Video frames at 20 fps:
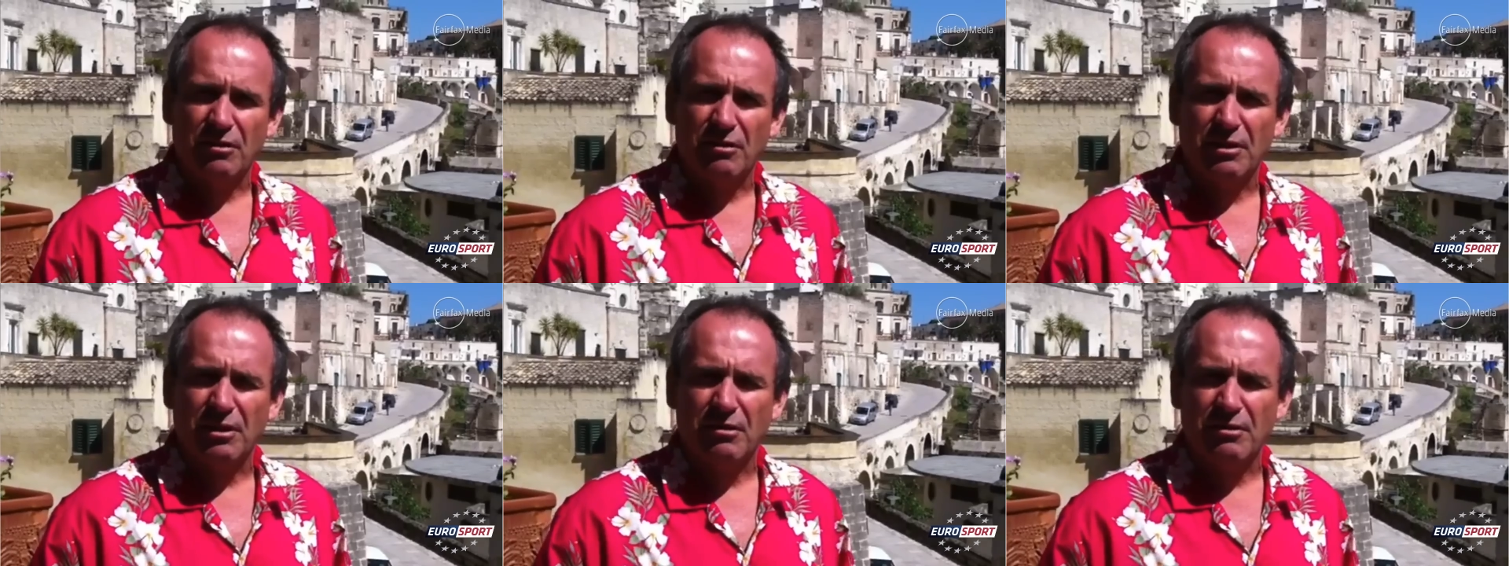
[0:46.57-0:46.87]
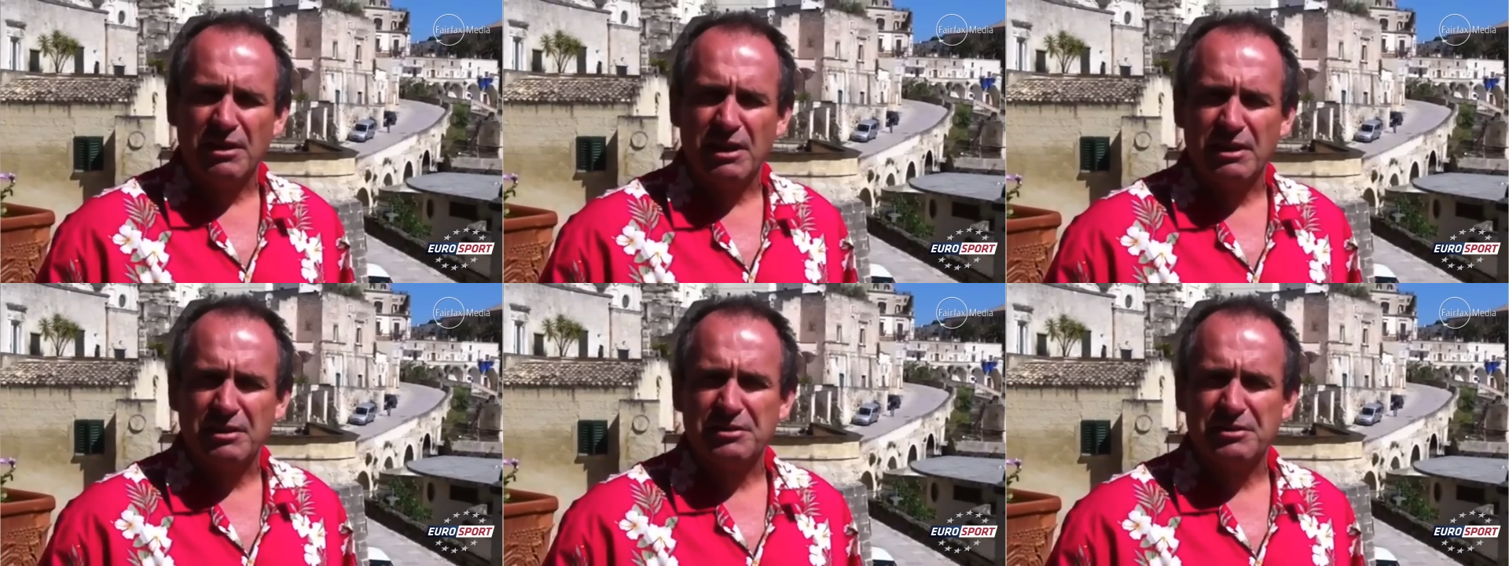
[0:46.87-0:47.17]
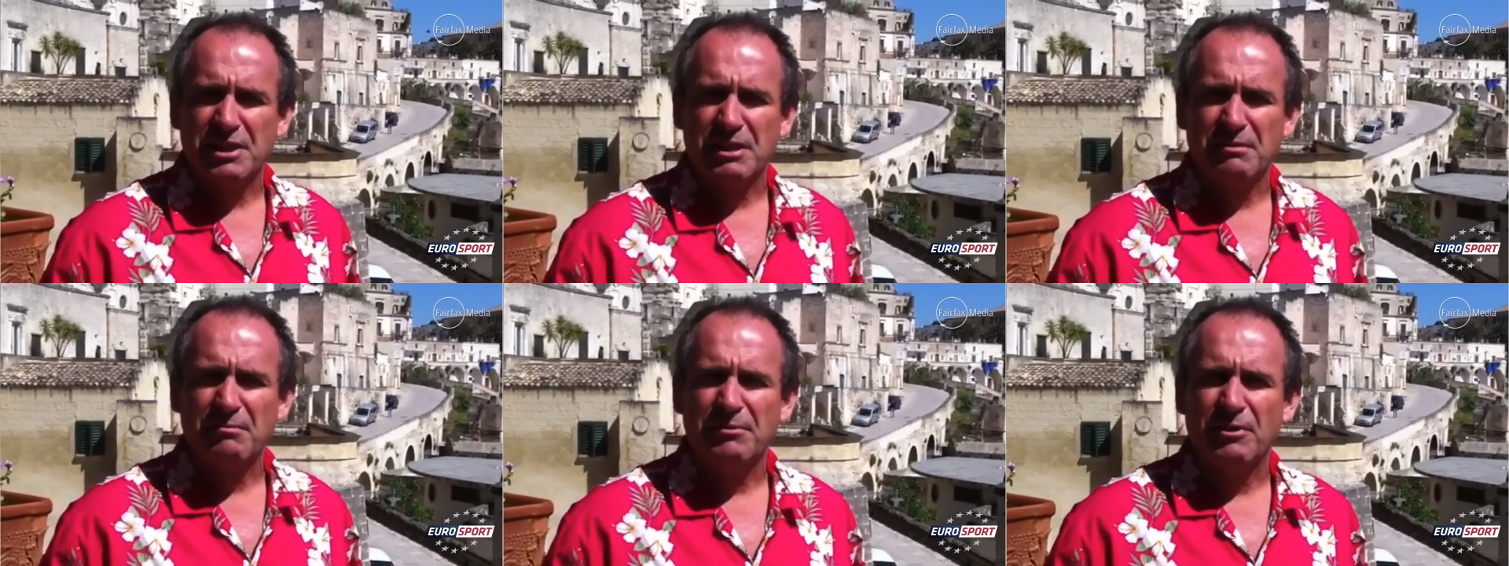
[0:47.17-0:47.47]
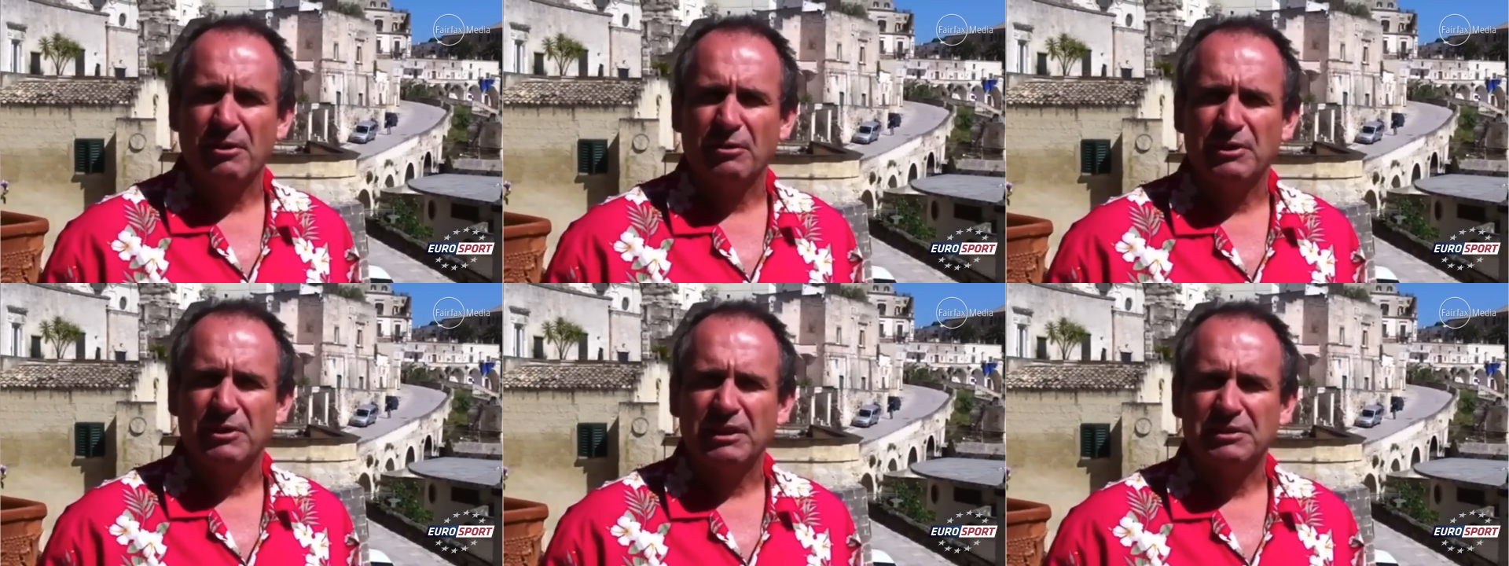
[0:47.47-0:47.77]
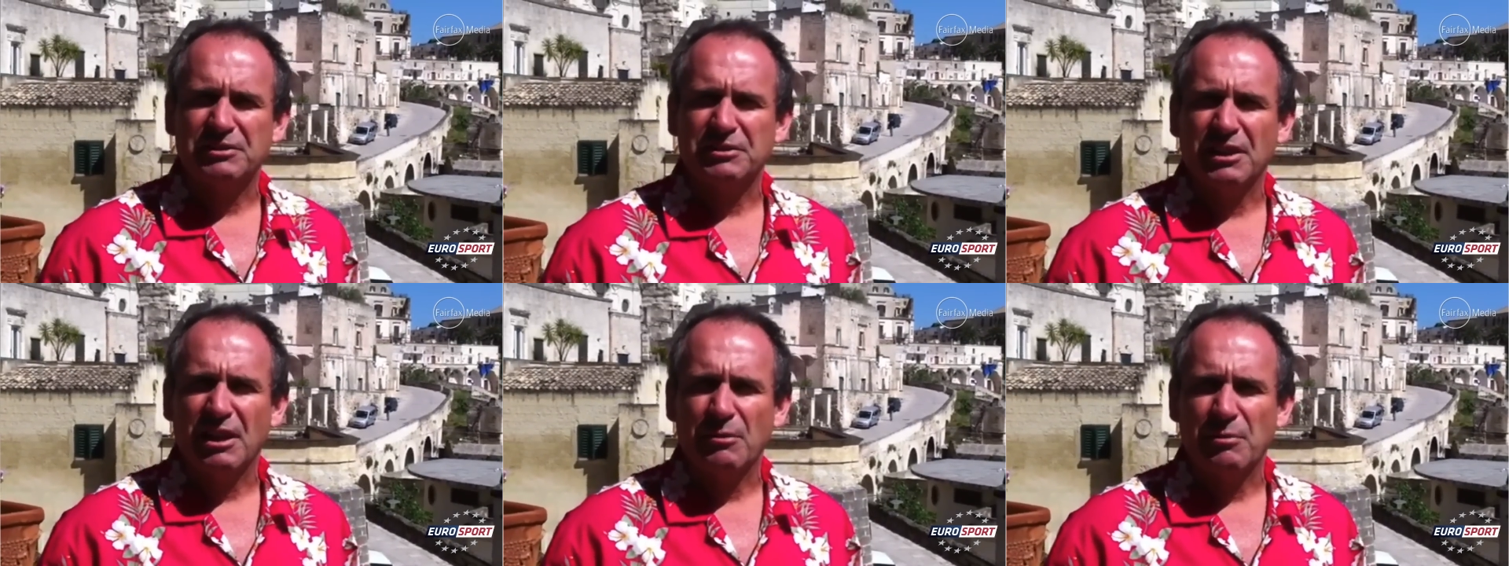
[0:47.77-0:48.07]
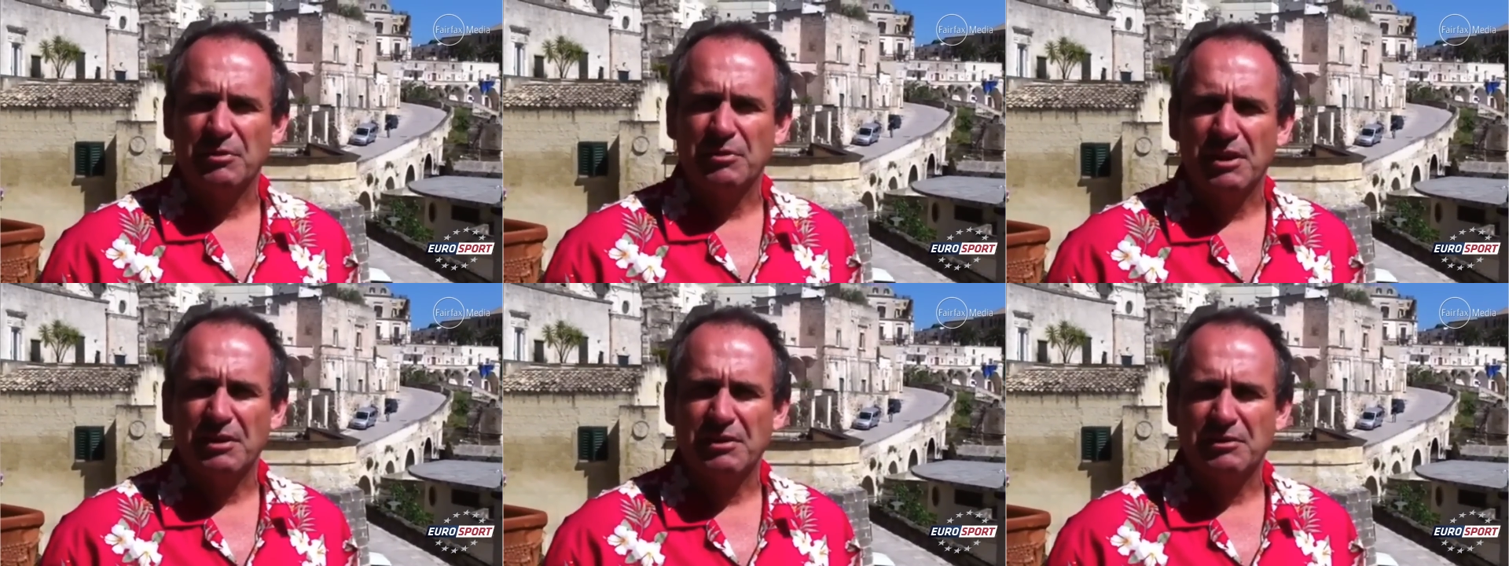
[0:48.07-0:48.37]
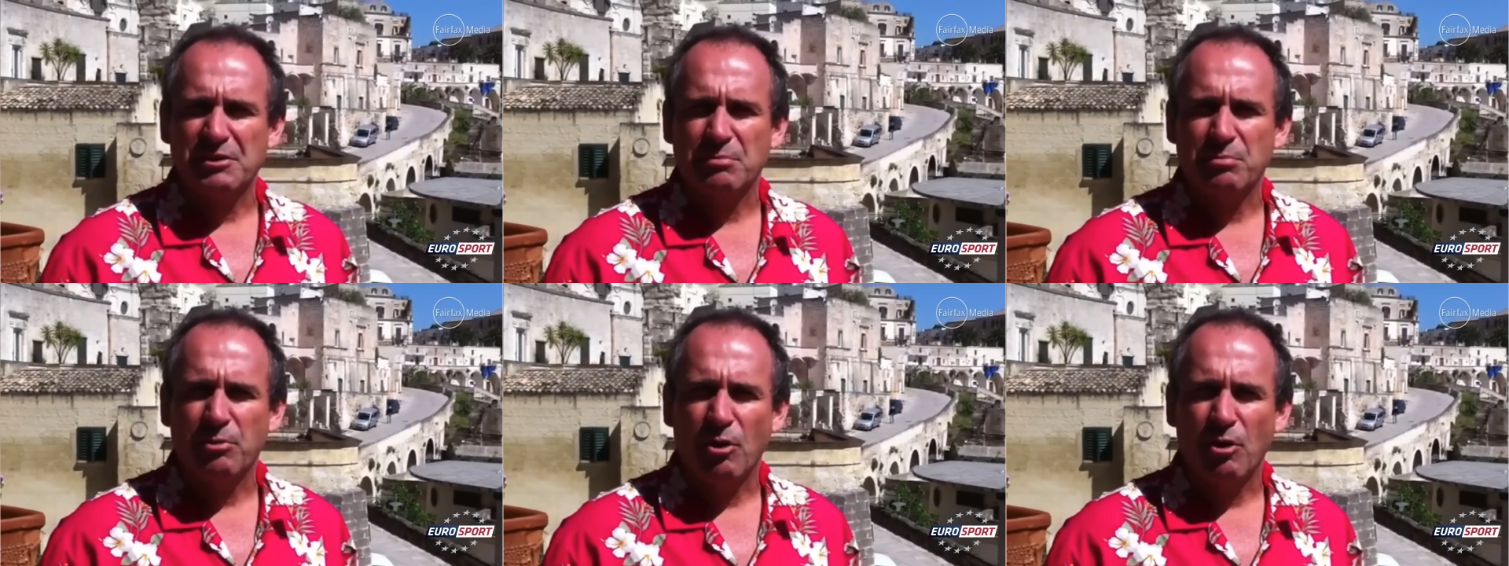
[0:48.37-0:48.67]
GreenEDGE team felt yesterday with their
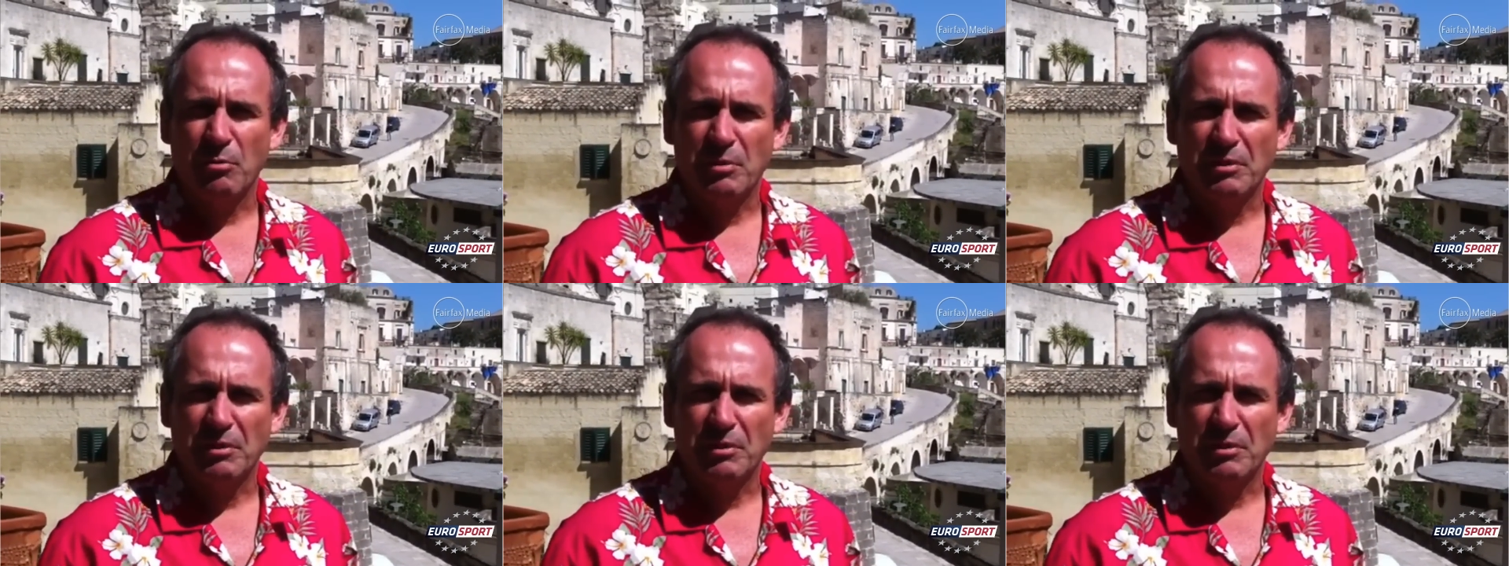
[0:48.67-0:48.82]
disappointment,